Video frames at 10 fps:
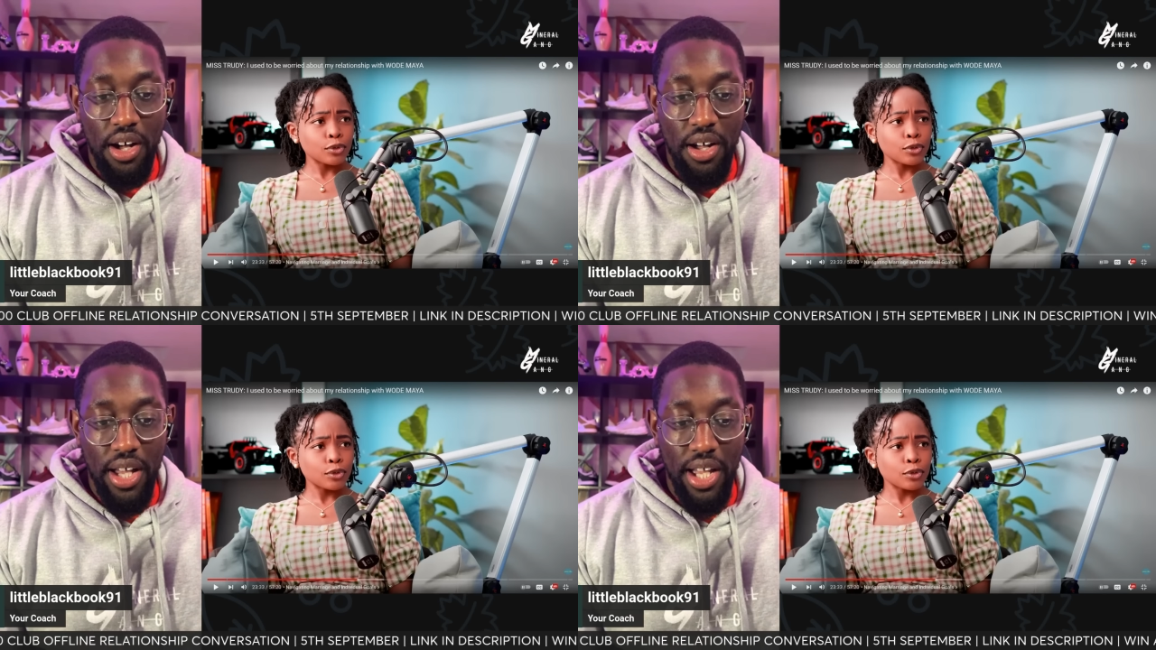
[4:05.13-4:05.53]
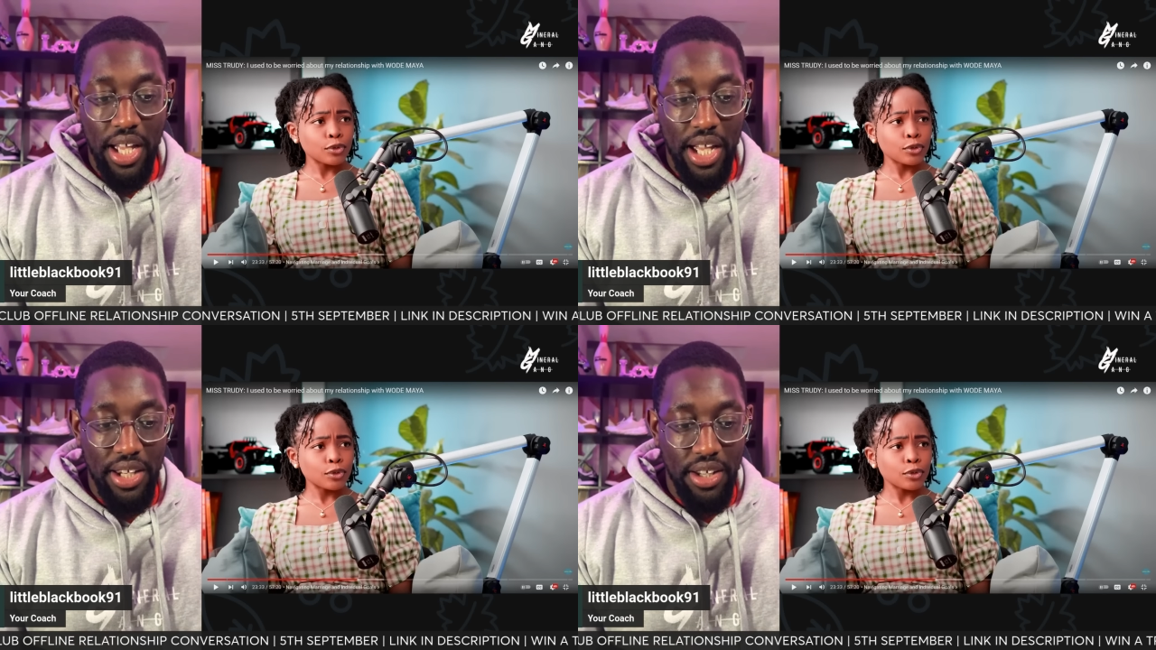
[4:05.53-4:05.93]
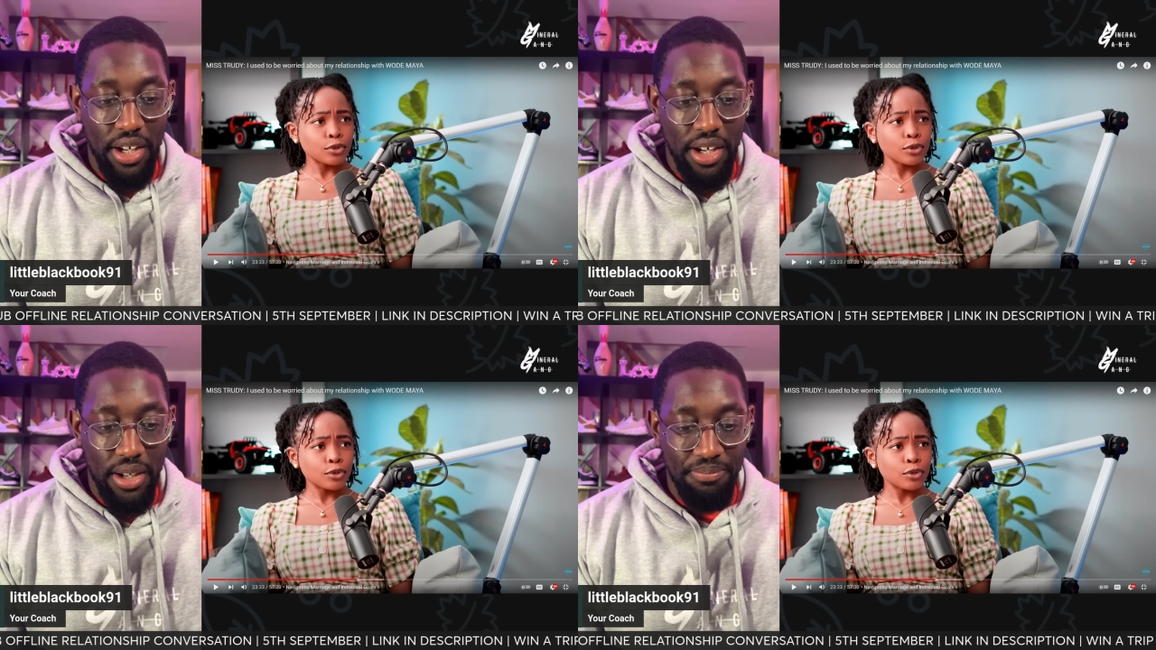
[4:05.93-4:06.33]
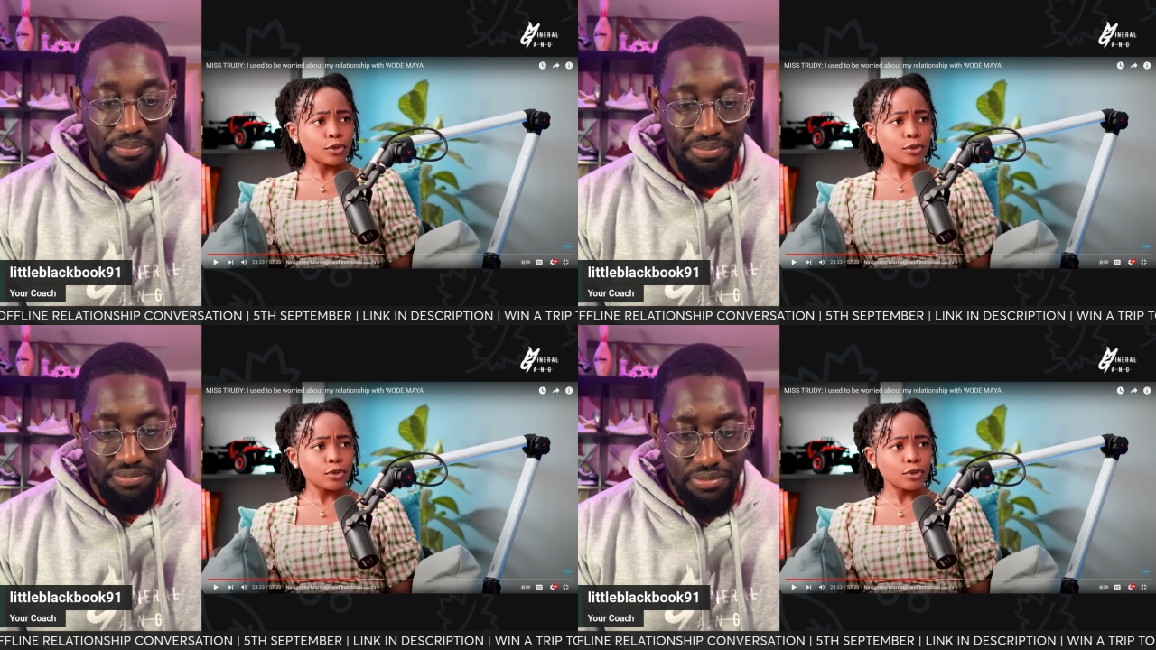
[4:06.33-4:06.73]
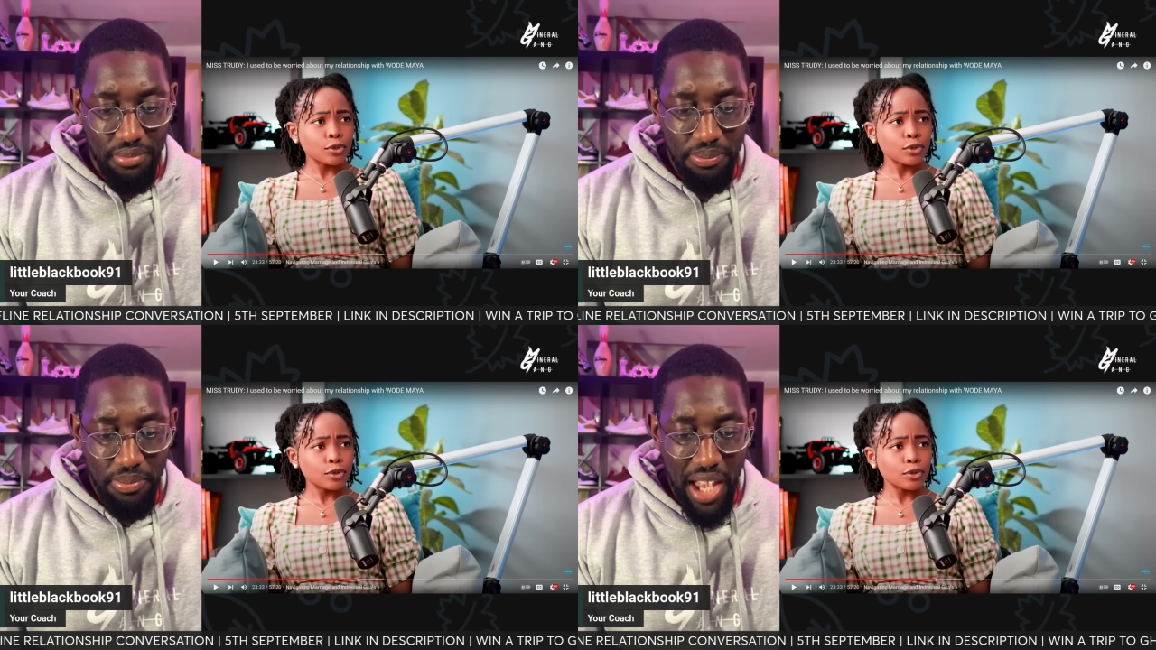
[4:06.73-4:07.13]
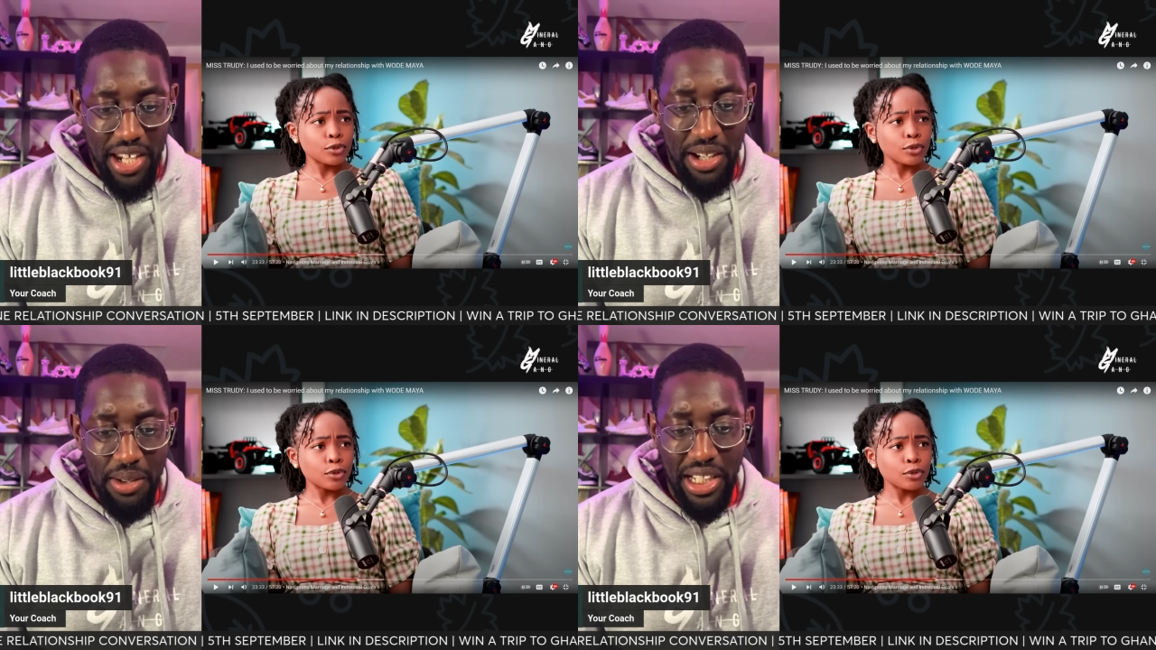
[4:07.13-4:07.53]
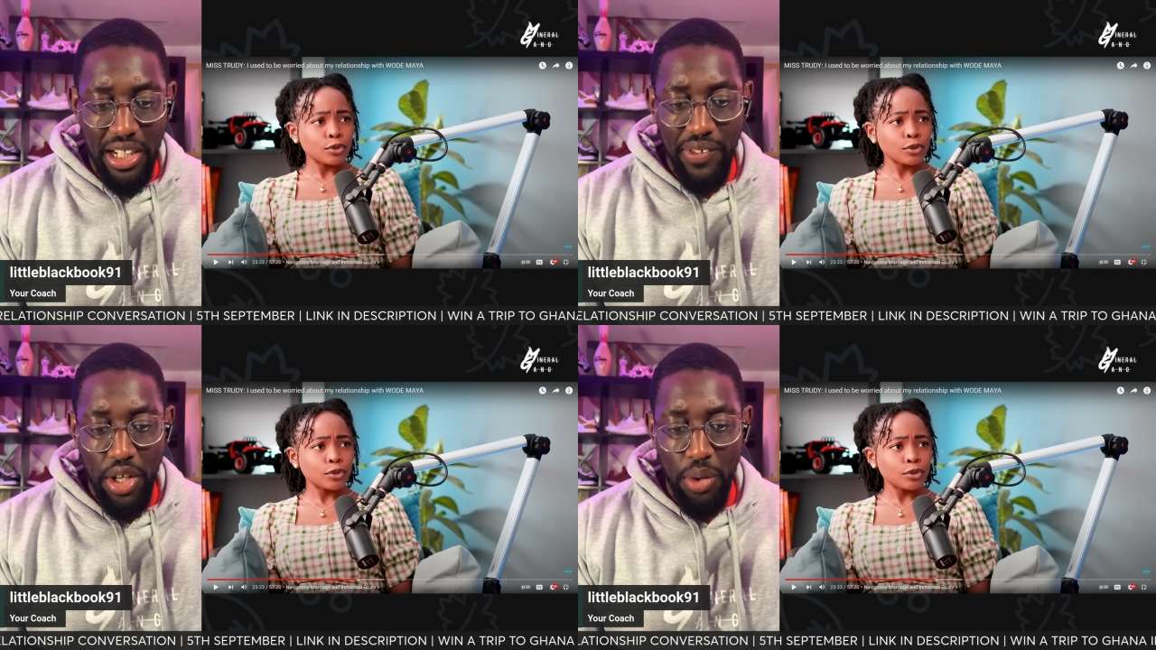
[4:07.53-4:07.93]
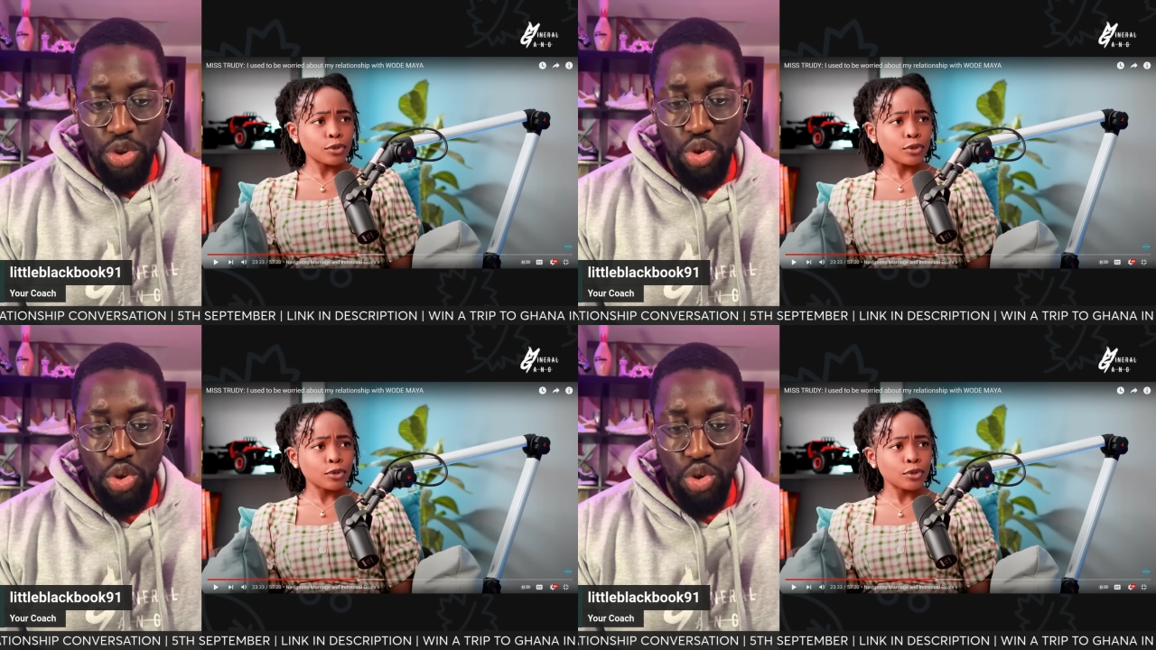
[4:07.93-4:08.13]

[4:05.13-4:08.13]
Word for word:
Speaker 1: uh, in um, in a particular video.